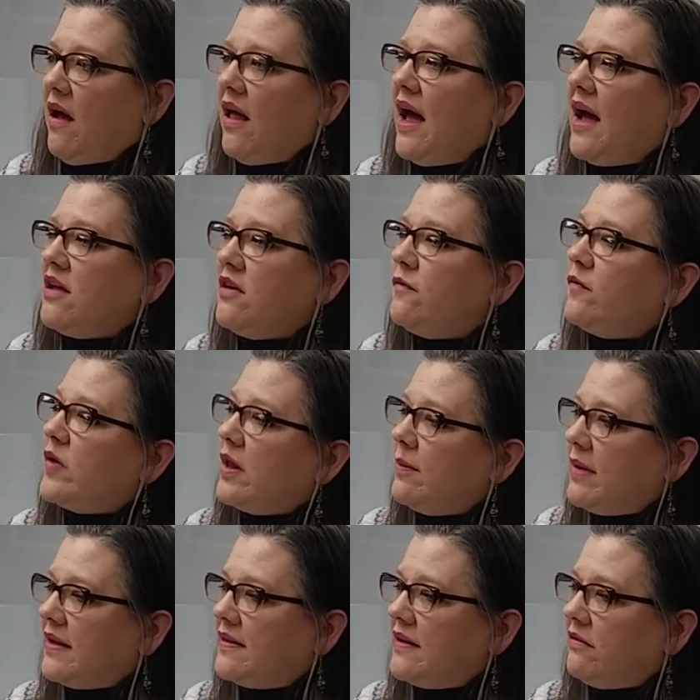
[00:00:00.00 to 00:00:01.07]
How do you feel
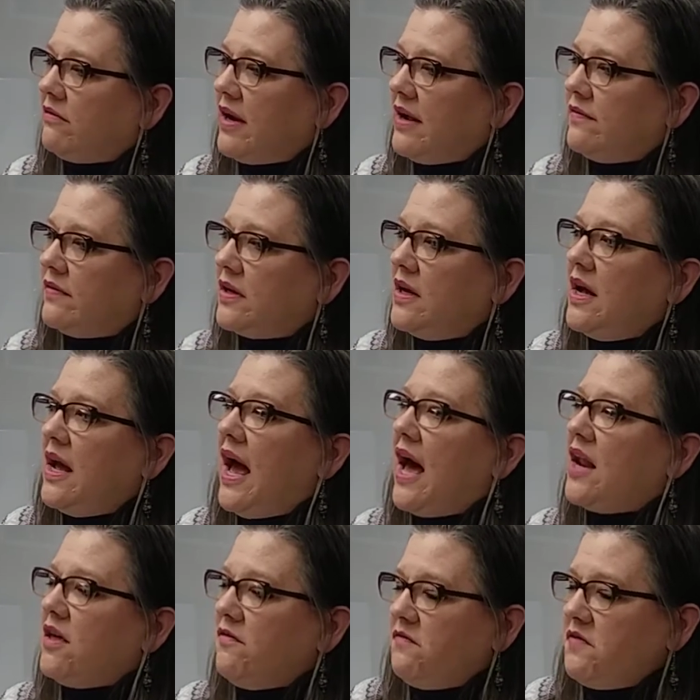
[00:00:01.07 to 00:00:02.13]
about that raven? How
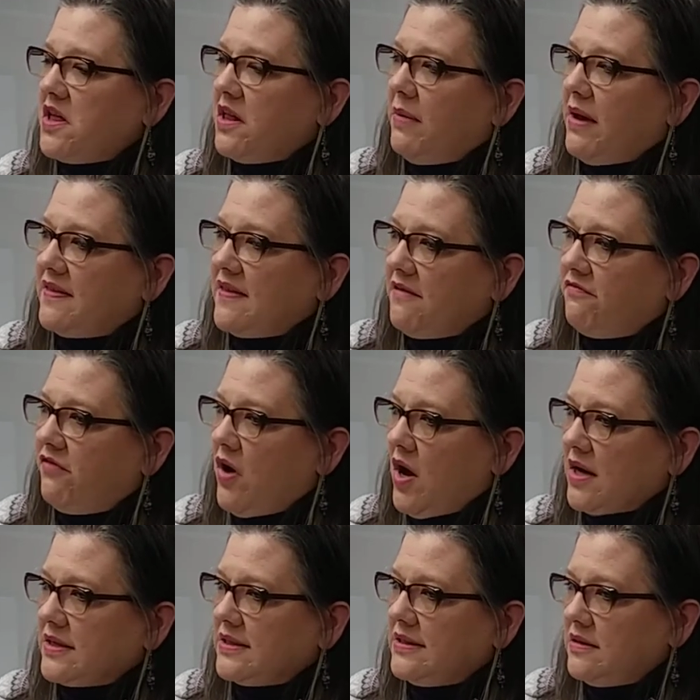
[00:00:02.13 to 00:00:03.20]
do you feel about that
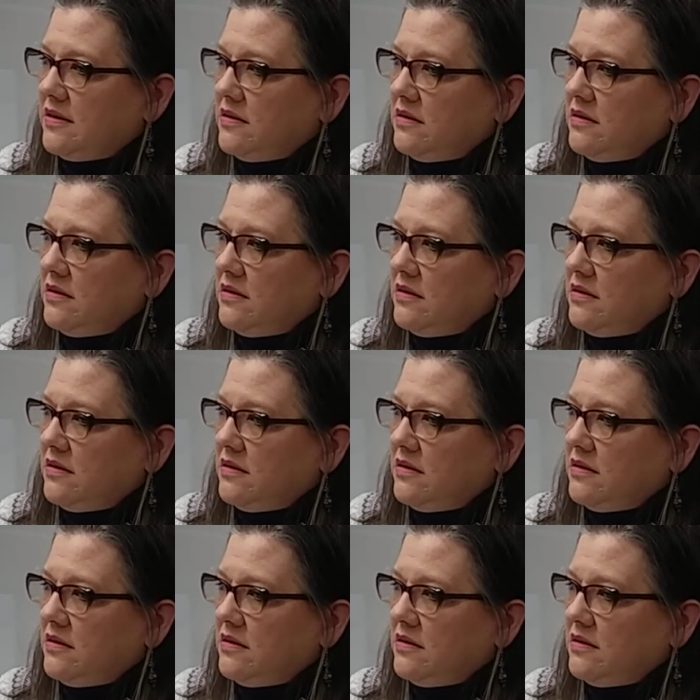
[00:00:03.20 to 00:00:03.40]
fox?